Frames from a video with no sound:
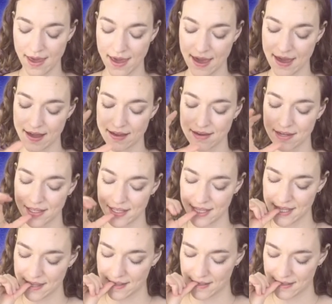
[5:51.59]
And
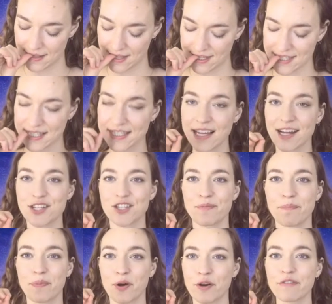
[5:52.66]
it's such a
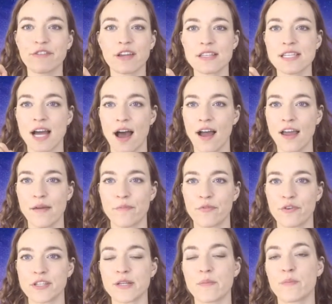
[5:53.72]
perfect time
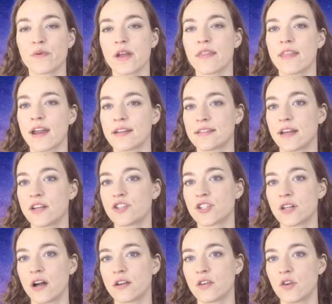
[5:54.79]
for it to bring that
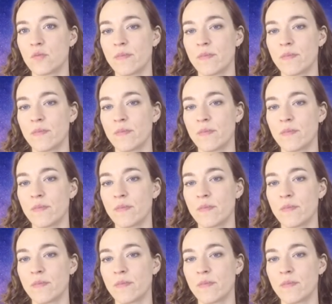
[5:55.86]
attention on you,